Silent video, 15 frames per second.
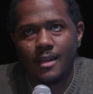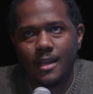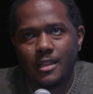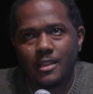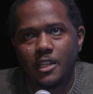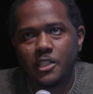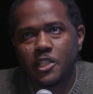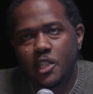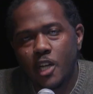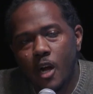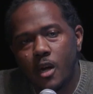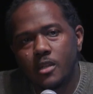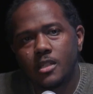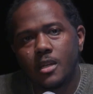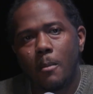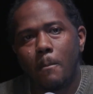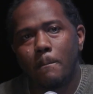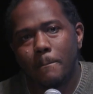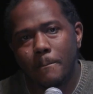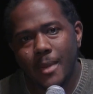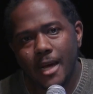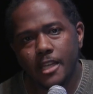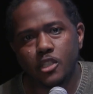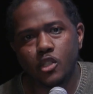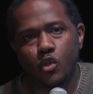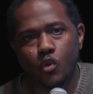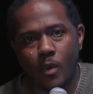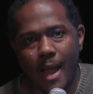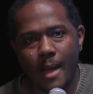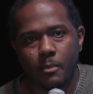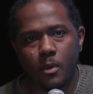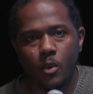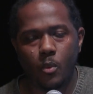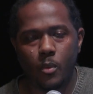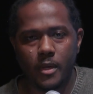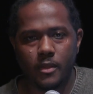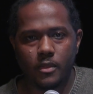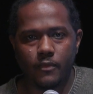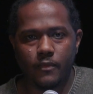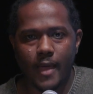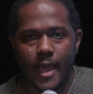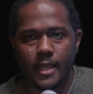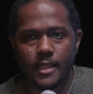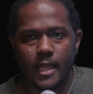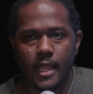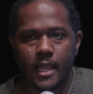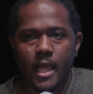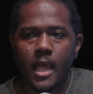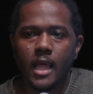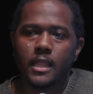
the church must grapple with the fact that